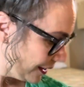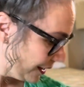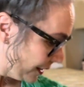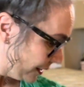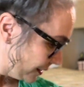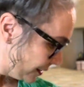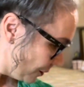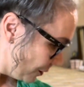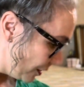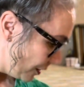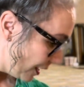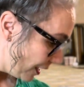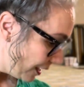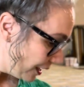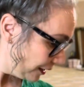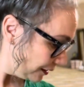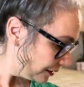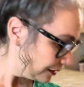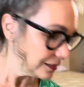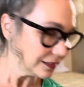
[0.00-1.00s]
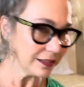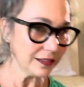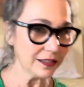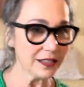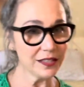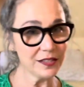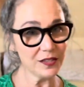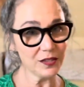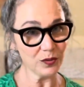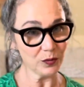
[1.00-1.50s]
So that
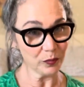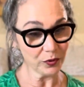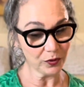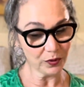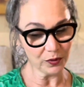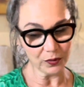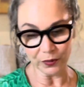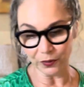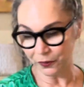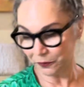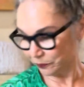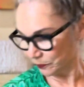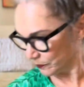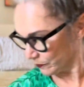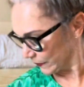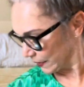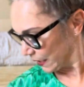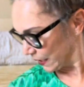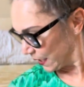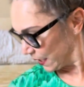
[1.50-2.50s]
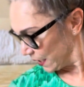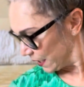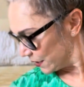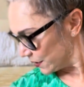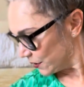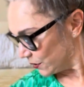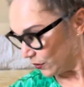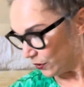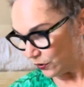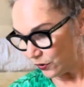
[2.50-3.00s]
is super cool.
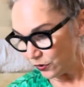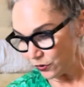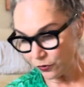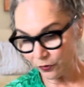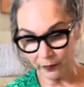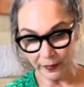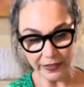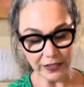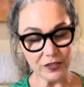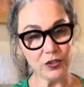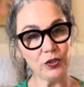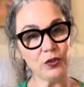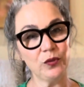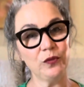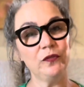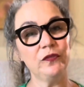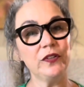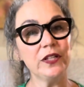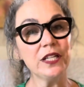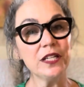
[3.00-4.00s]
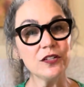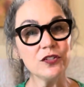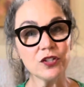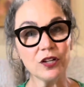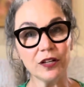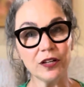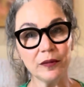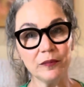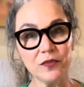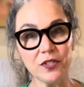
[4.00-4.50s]
So those are my 2 finished
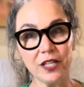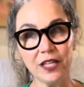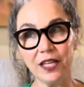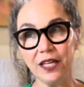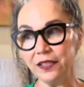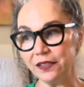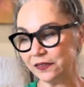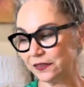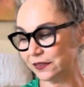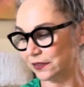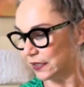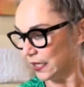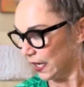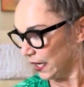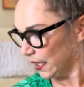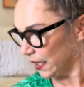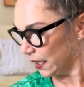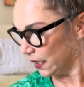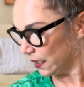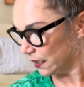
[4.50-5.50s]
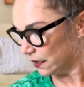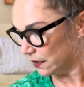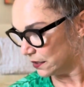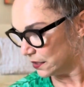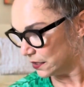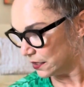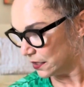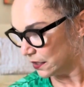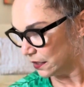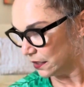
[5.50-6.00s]
objects, and